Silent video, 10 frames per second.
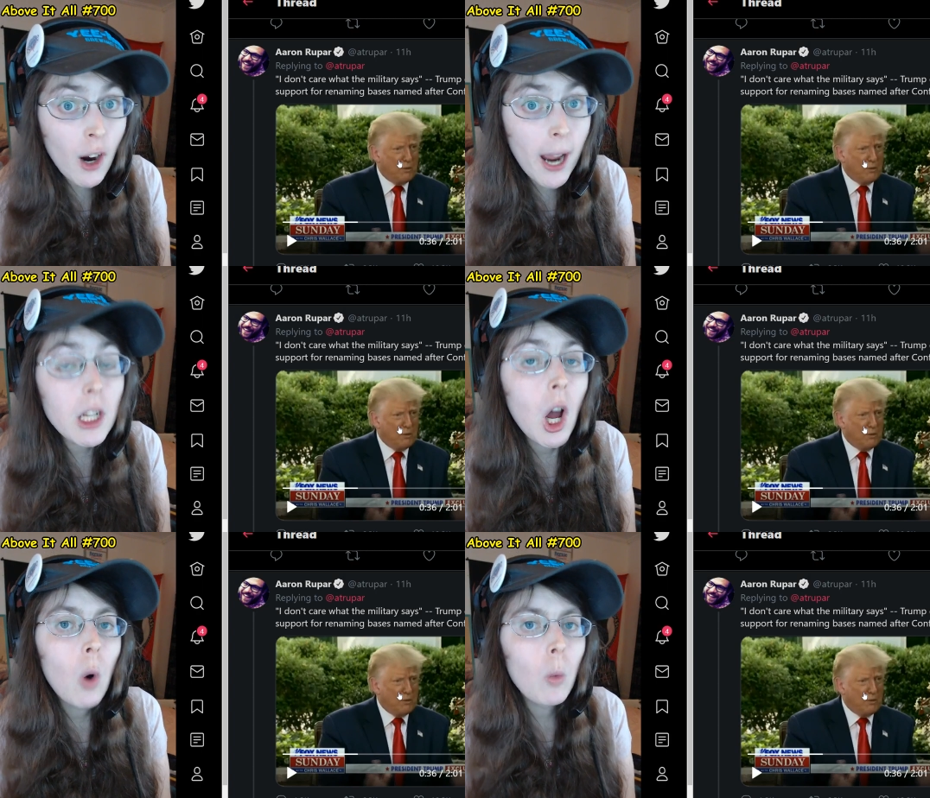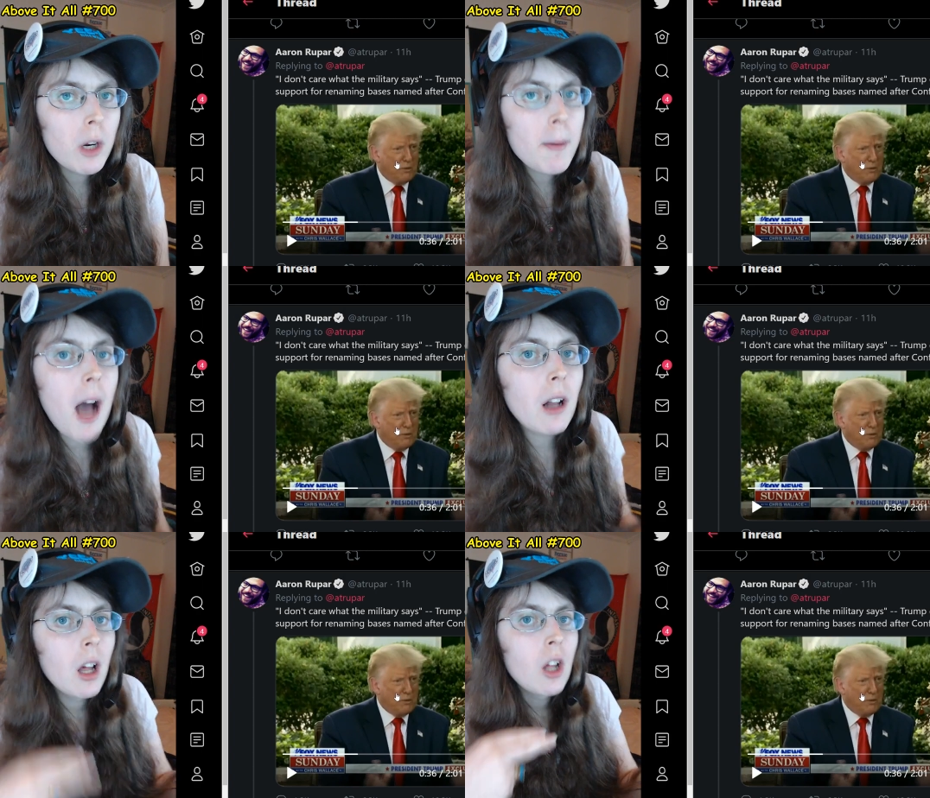Speaker 1: right. What
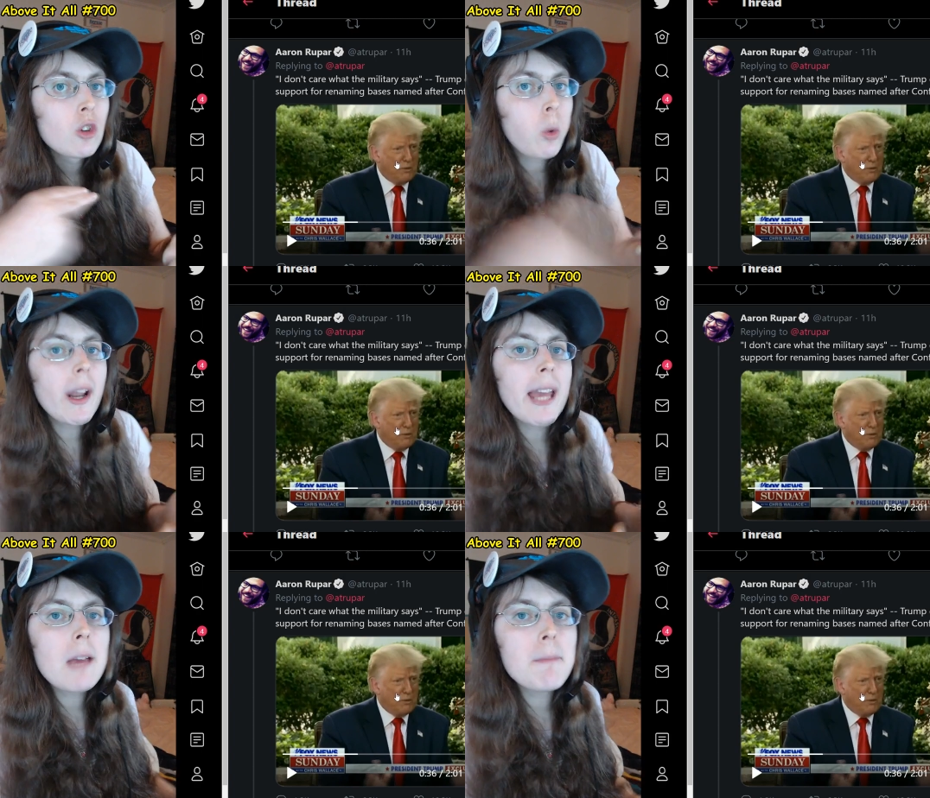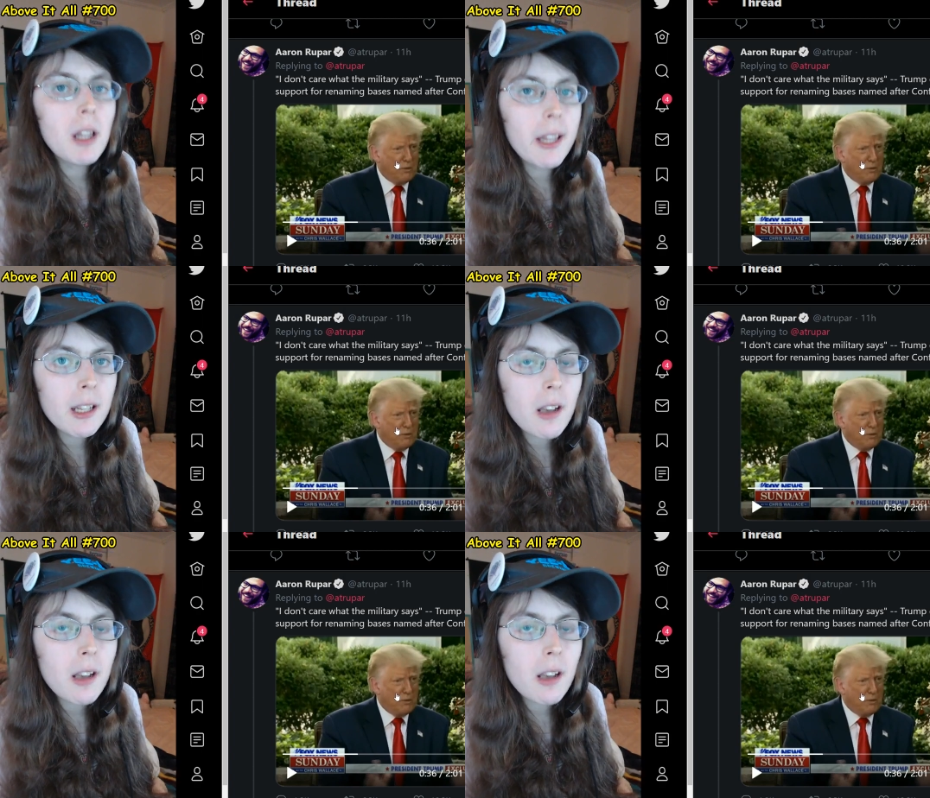about 28 million